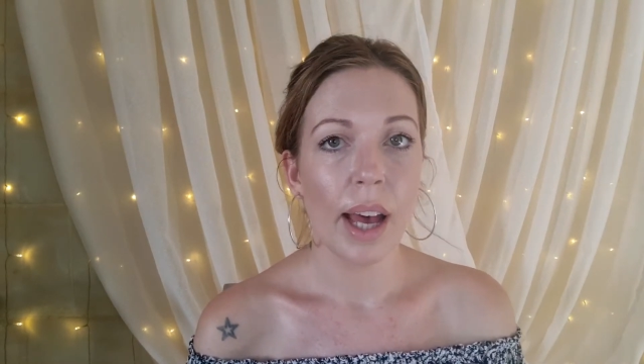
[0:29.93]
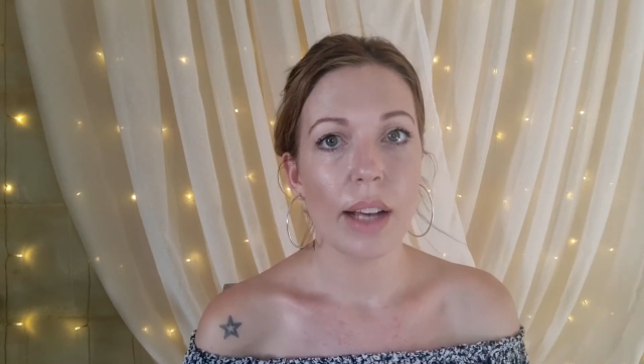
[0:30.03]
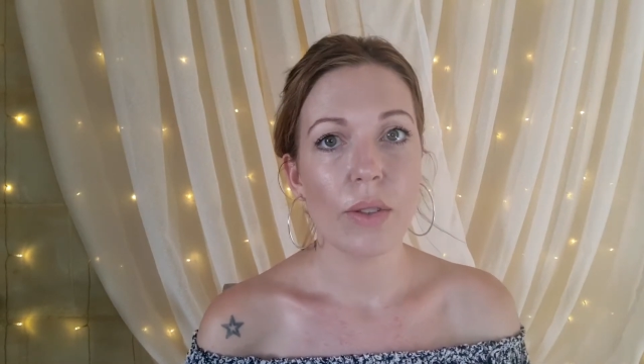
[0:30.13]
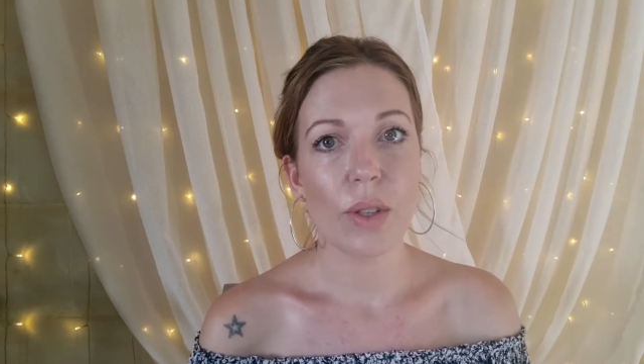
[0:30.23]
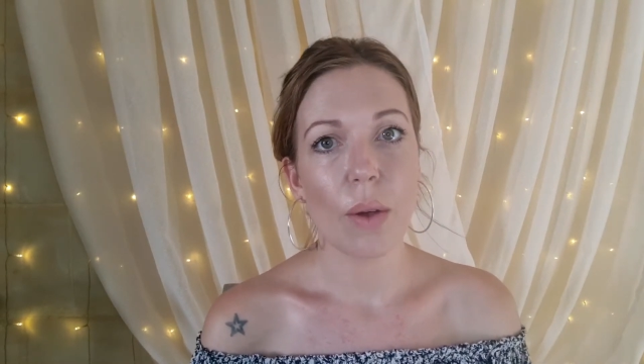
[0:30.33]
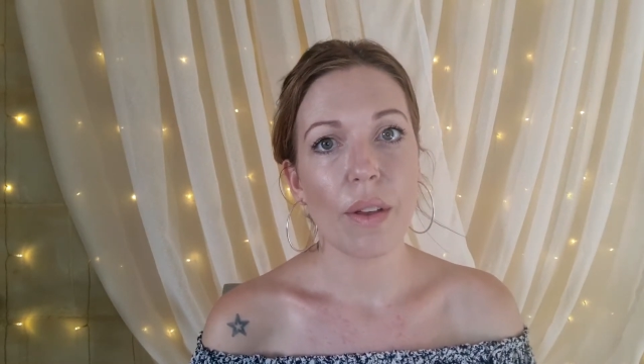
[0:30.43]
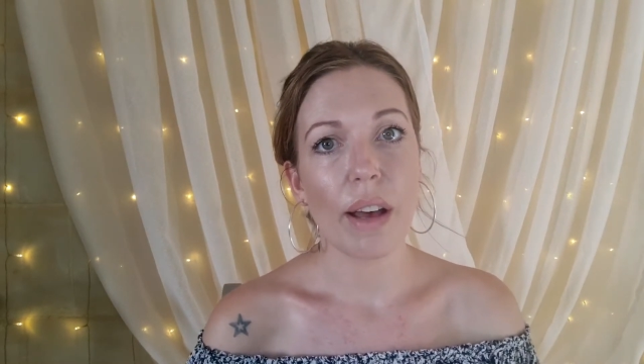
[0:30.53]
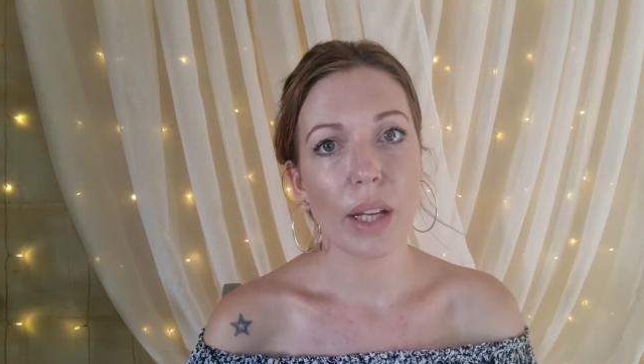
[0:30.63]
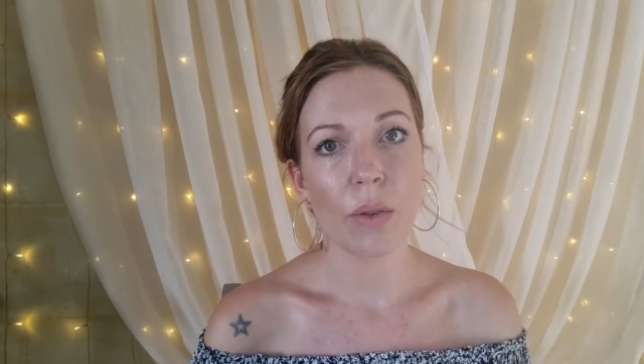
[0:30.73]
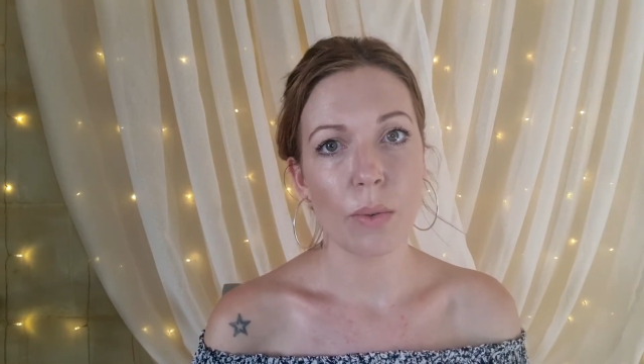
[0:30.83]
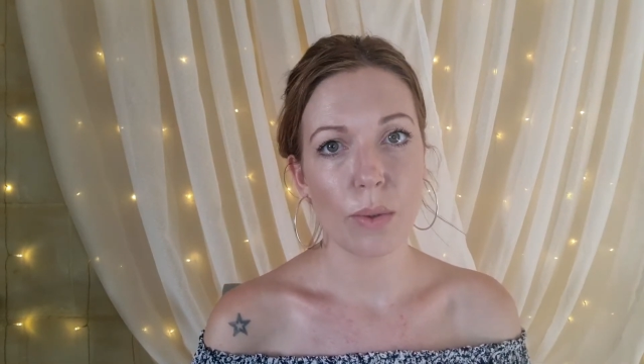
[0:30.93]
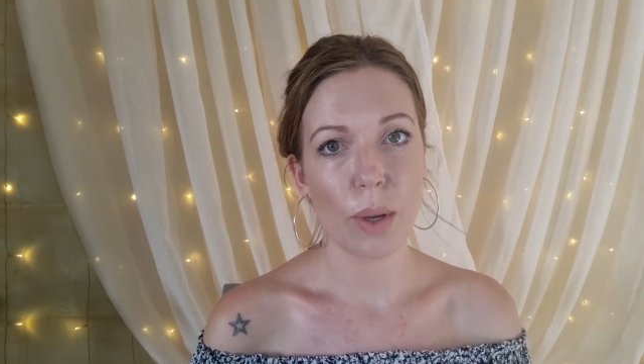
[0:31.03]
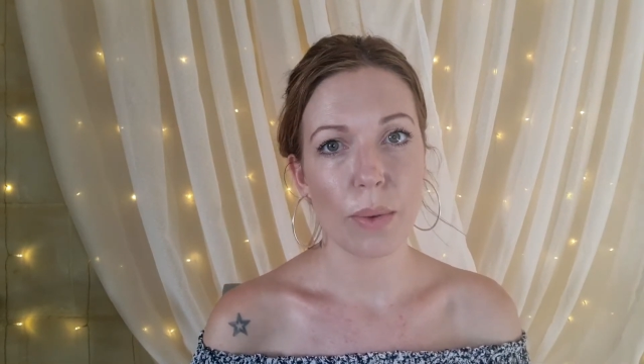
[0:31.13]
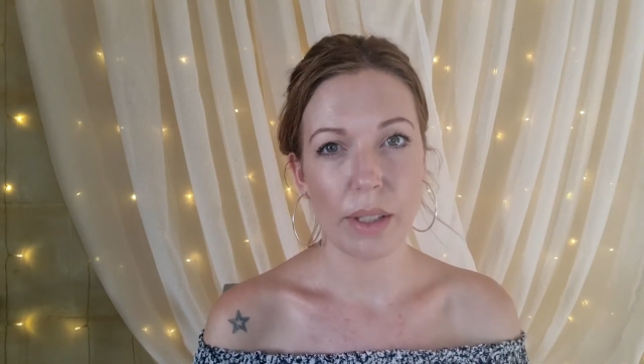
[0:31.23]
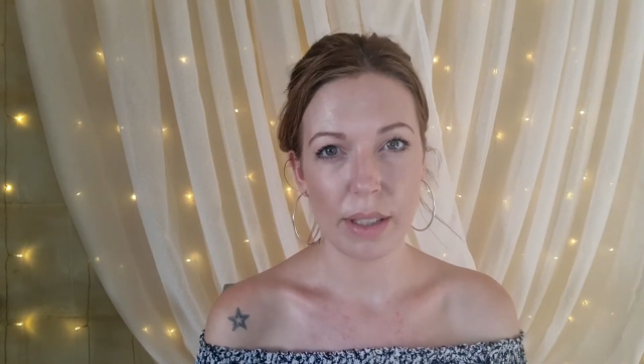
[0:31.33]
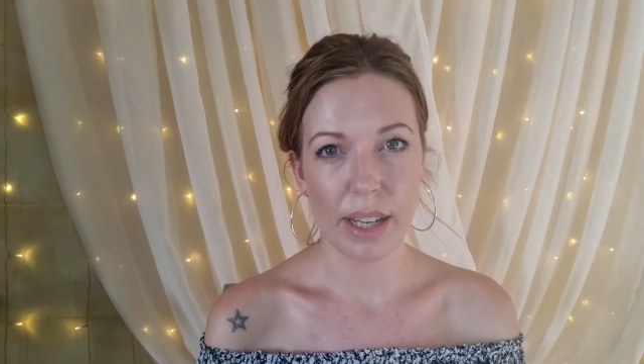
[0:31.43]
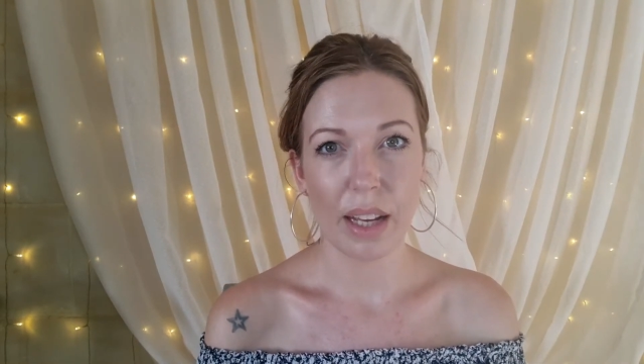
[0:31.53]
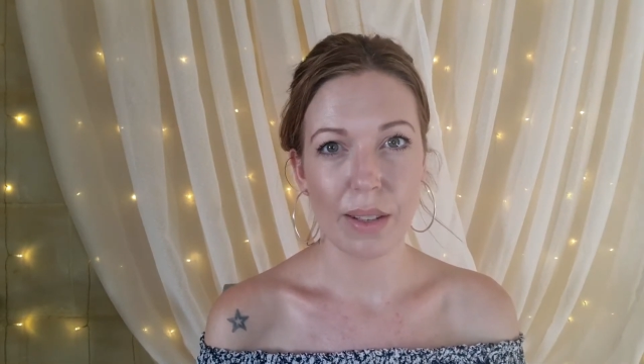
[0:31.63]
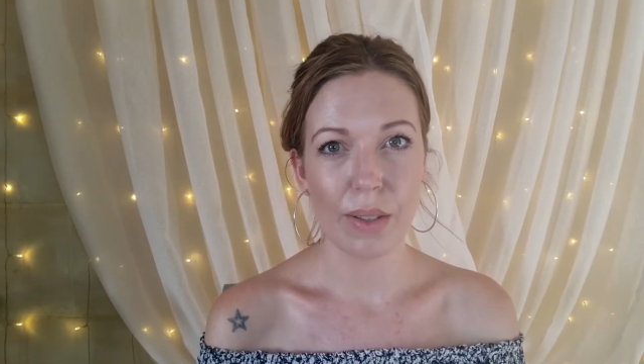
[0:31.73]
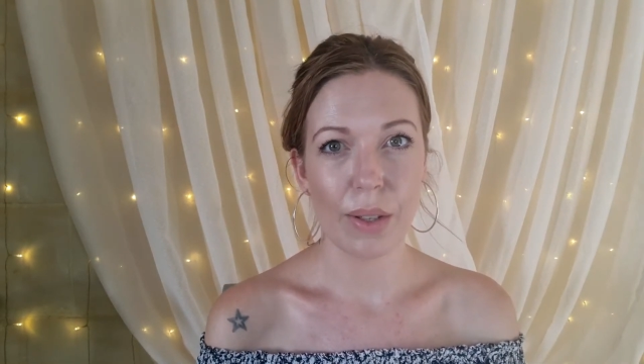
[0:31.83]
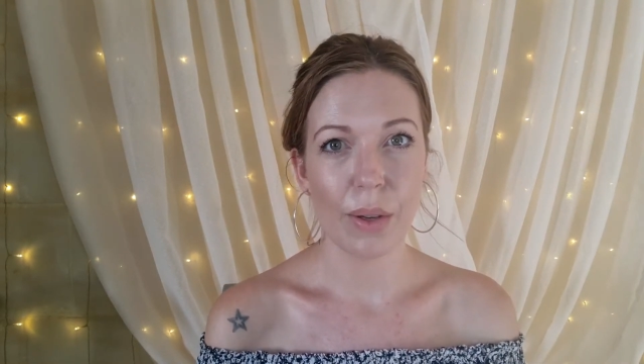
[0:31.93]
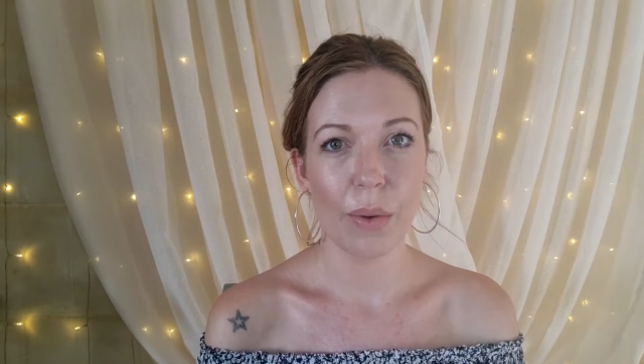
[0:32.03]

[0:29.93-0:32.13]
and so that I can also understand